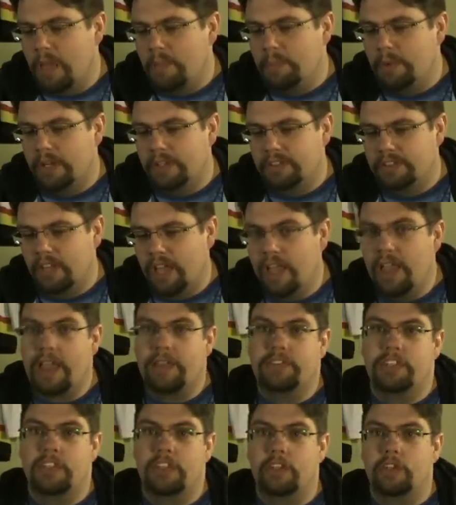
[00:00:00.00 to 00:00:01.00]
But I
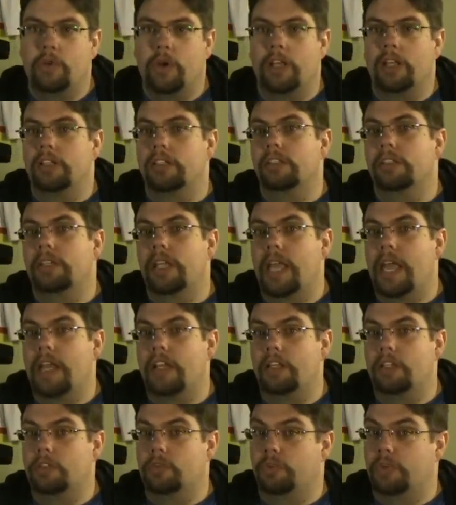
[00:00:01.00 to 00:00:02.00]
have seen the trailer, and
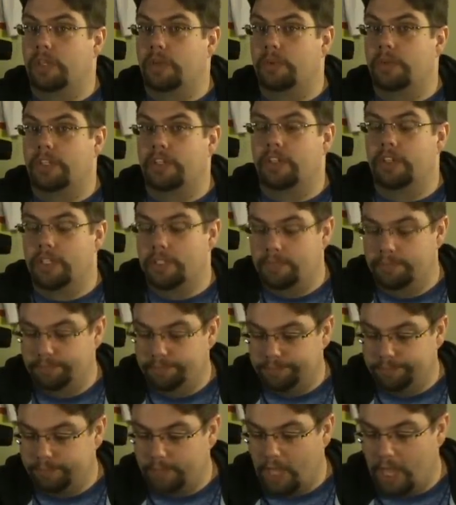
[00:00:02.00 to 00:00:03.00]
it looks really, really good.
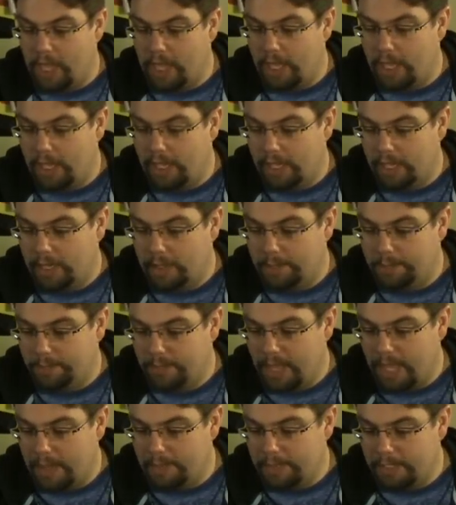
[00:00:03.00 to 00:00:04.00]

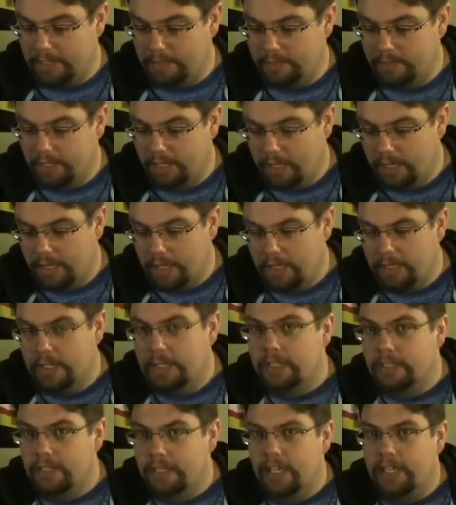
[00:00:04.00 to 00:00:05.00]
I mean,
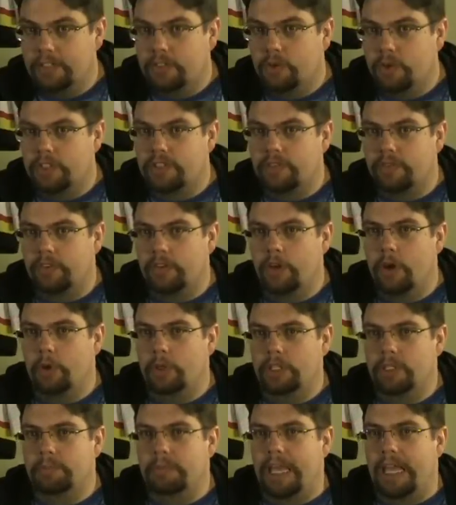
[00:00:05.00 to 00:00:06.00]
it's Christopher
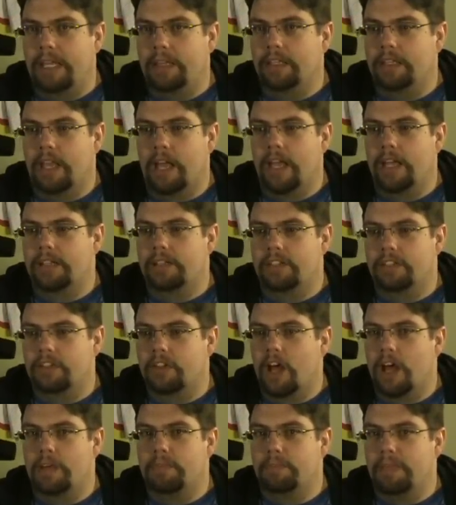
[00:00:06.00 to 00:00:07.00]
Nolan, man. The guy does
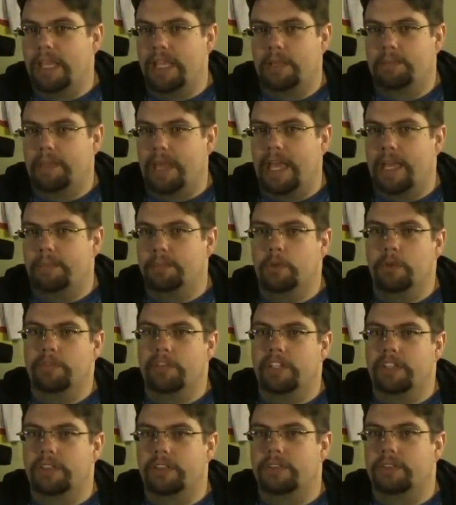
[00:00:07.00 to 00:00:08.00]
not make bad
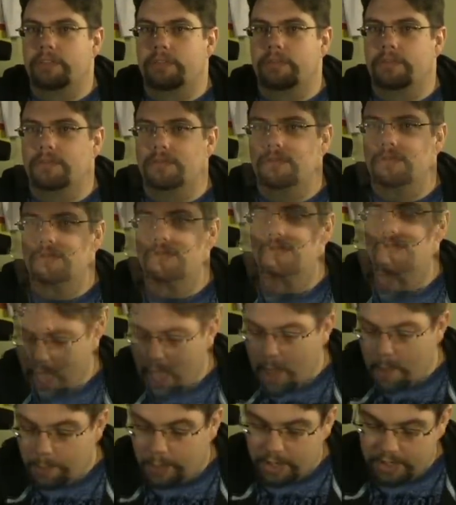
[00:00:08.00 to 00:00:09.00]
movies.
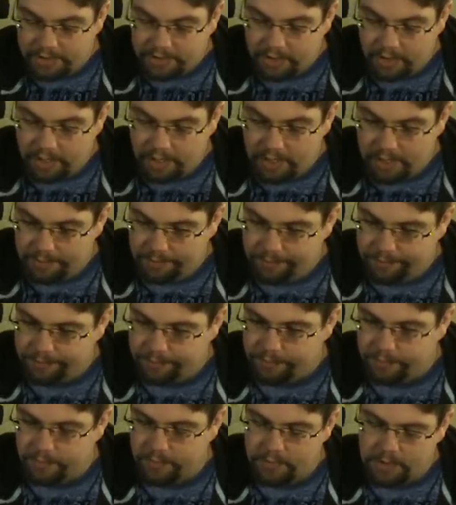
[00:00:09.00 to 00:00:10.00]
But
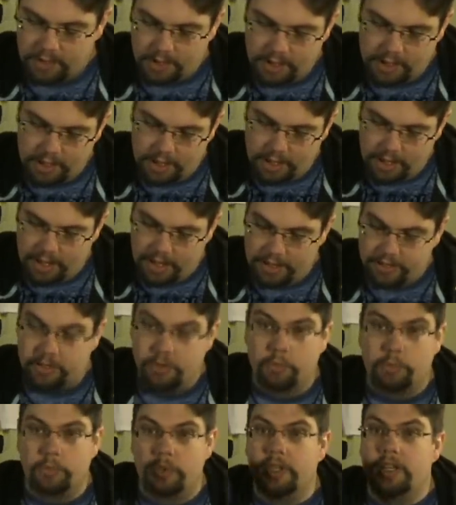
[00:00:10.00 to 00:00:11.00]
it's
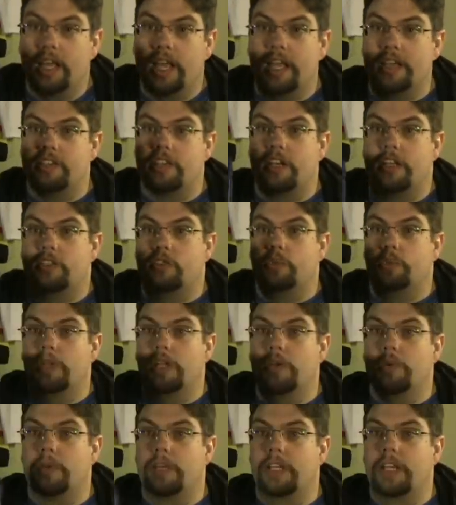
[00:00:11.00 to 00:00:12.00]
like I said, it's a
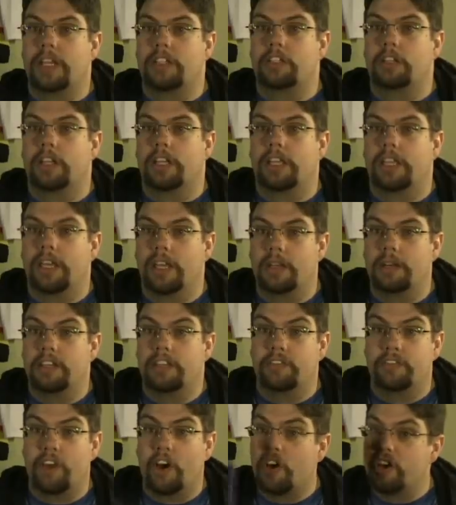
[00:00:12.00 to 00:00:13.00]
really, really nice looking kit.
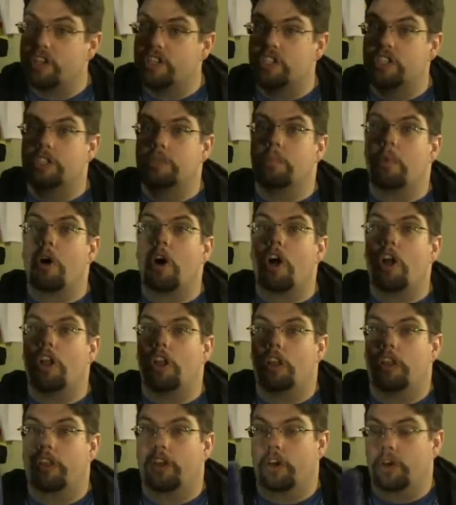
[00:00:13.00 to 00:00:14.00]
It's very
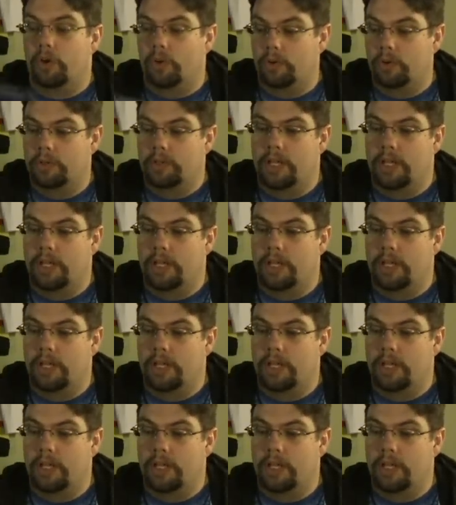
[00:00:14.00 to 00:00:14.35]
small, though.